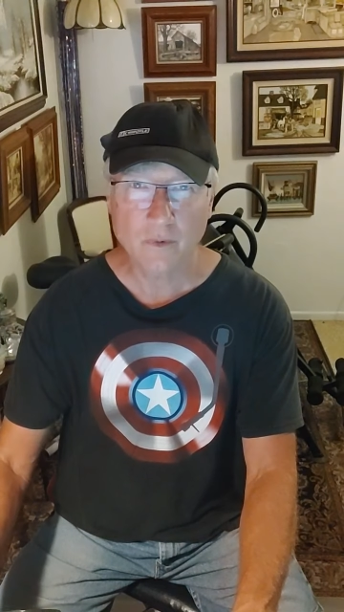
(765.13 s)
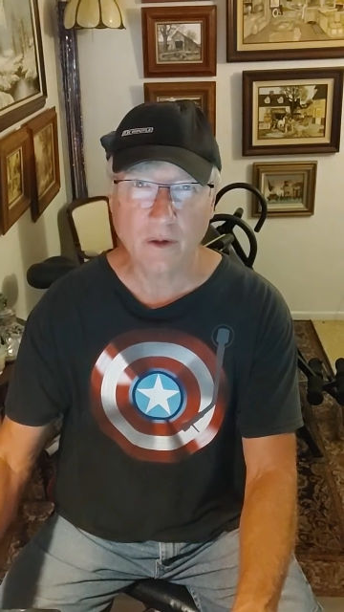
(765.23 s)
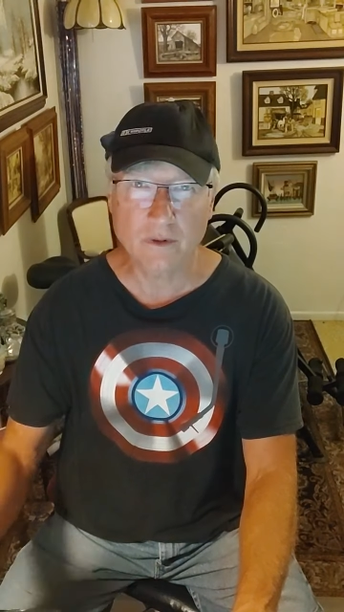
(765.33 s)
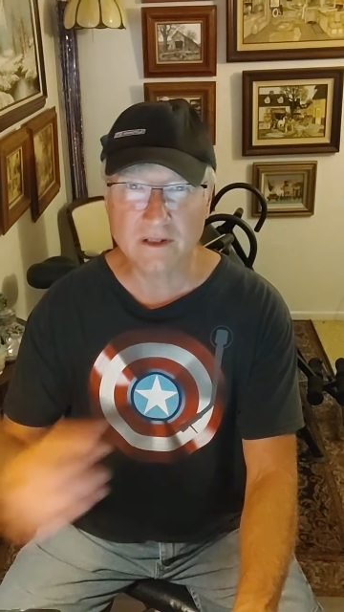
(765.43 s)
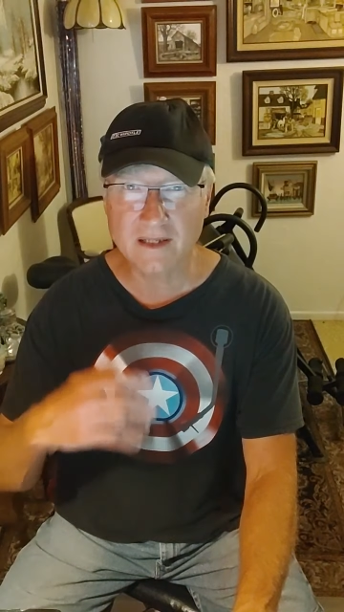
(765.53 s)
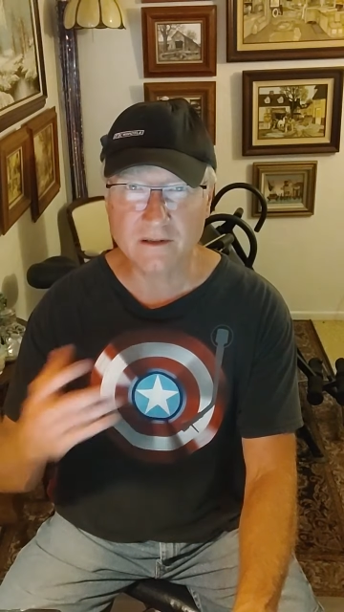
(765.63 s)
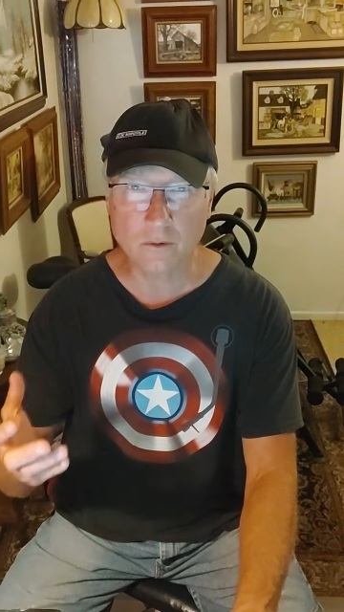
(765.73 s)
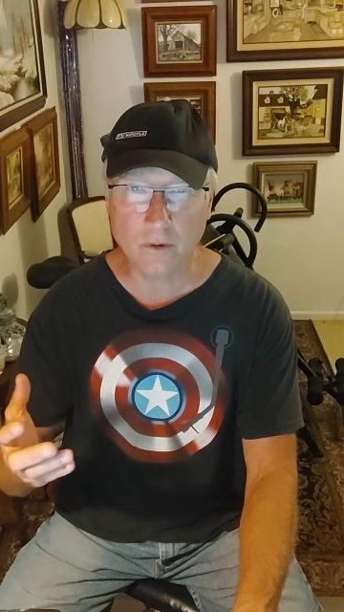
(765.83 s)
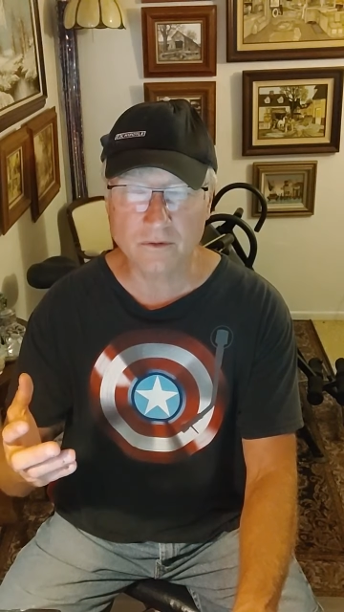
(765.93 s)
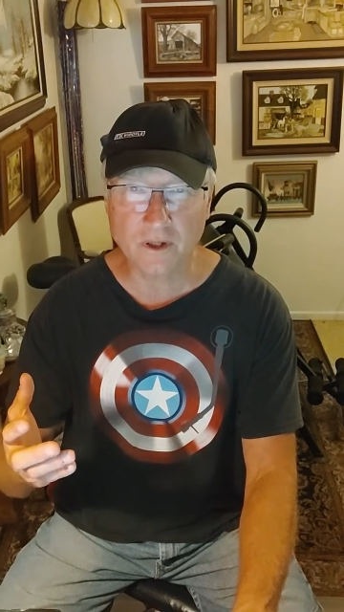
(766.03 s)
we always like to
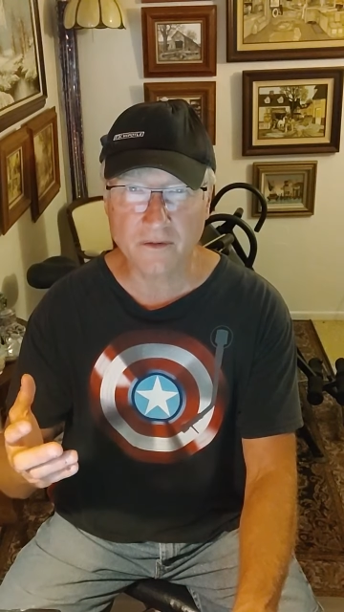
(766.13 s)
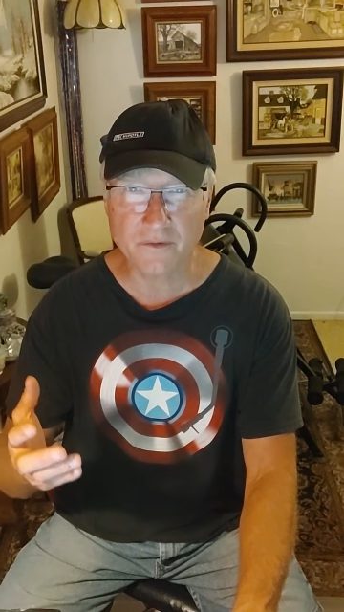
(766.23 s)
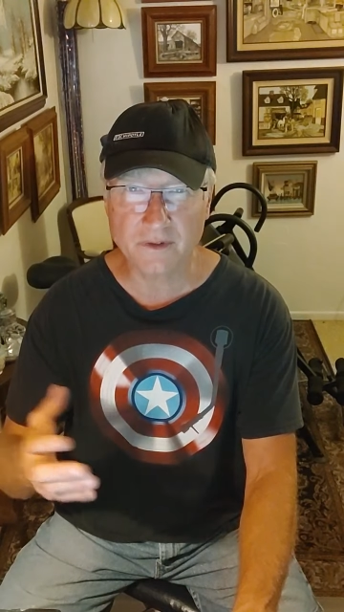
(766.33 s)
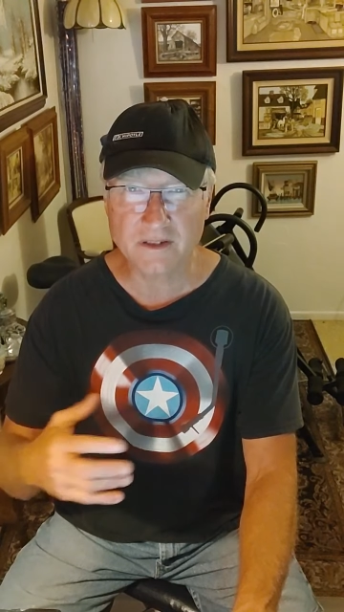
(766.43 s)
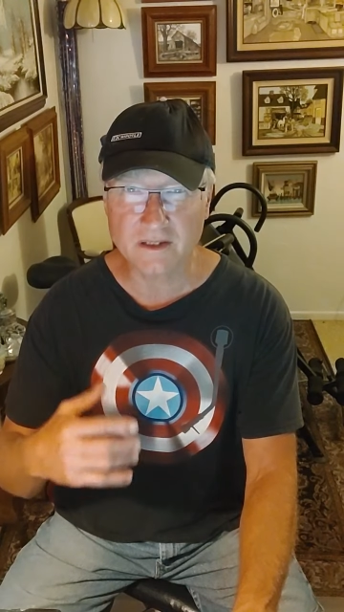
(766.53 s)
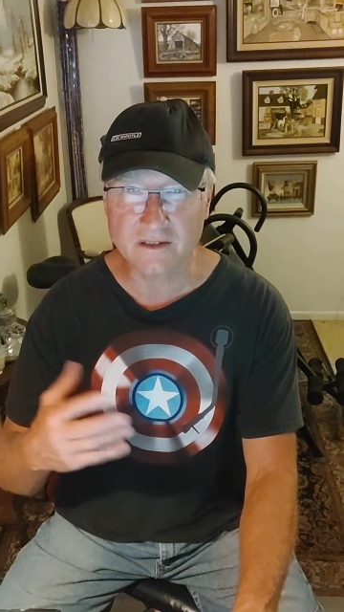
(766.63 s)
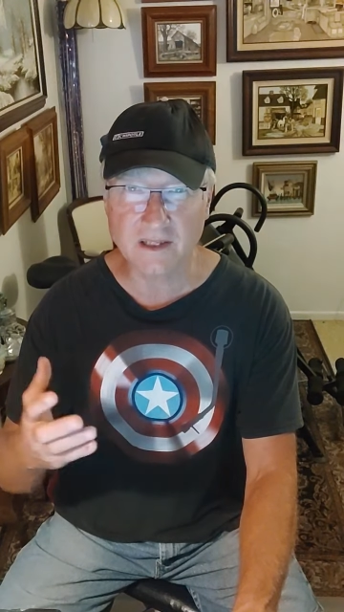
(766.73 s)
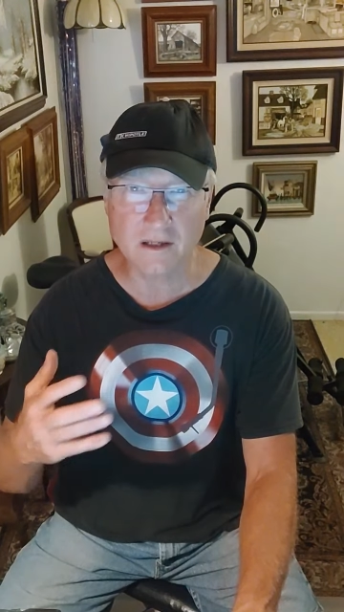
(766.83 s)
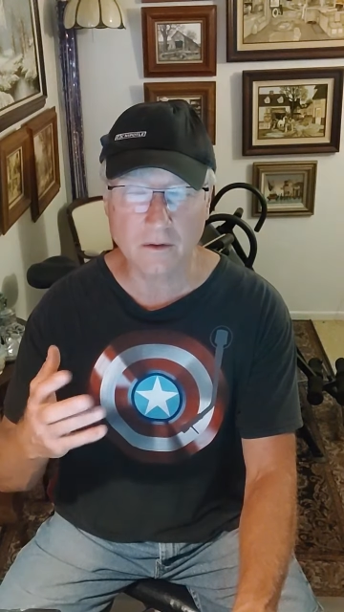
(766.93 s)
quote John 3:16,